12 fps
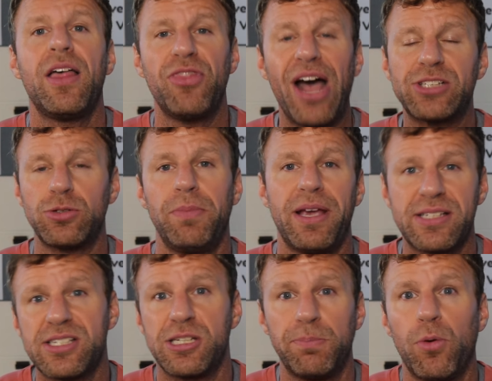that's what makes
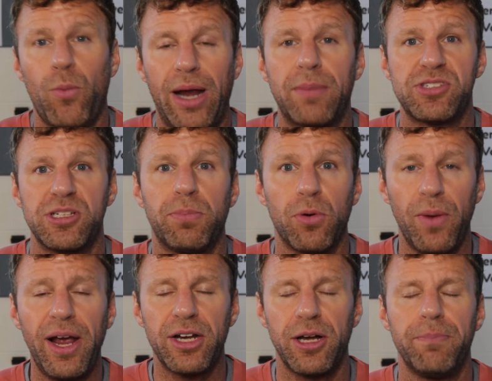a simple random simple
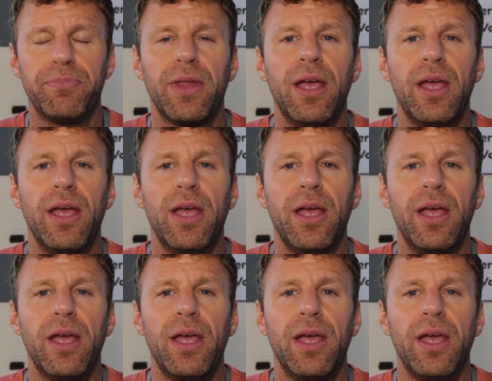random.